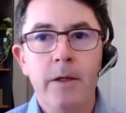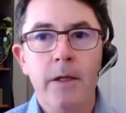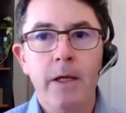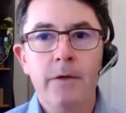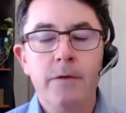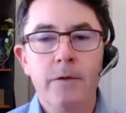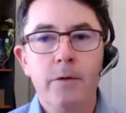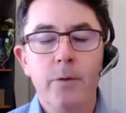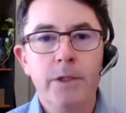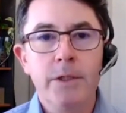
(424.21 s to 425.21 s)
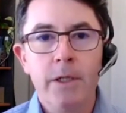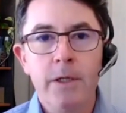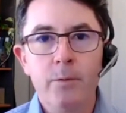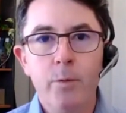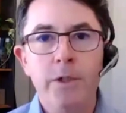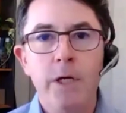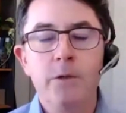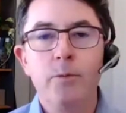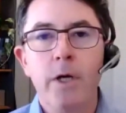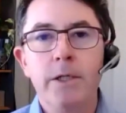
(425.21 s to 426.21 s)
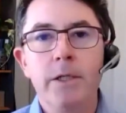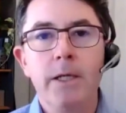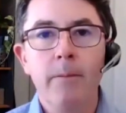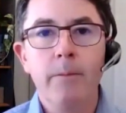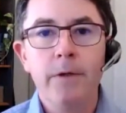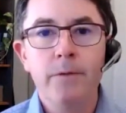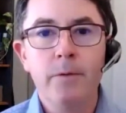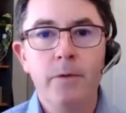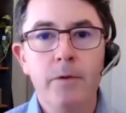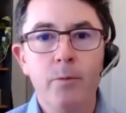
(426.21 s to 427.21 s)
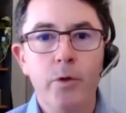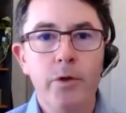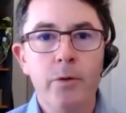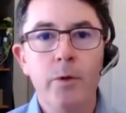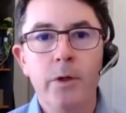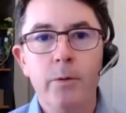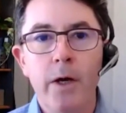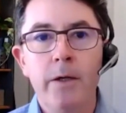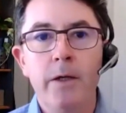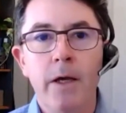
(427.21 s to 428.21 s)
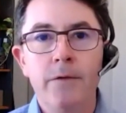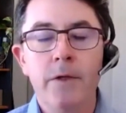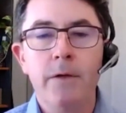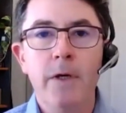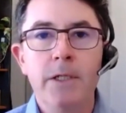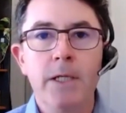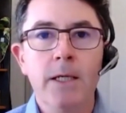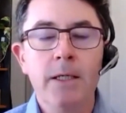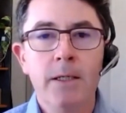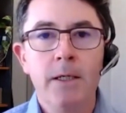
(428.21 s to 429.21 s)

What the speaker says: the next question is which exploration companies would you want to own as an investor?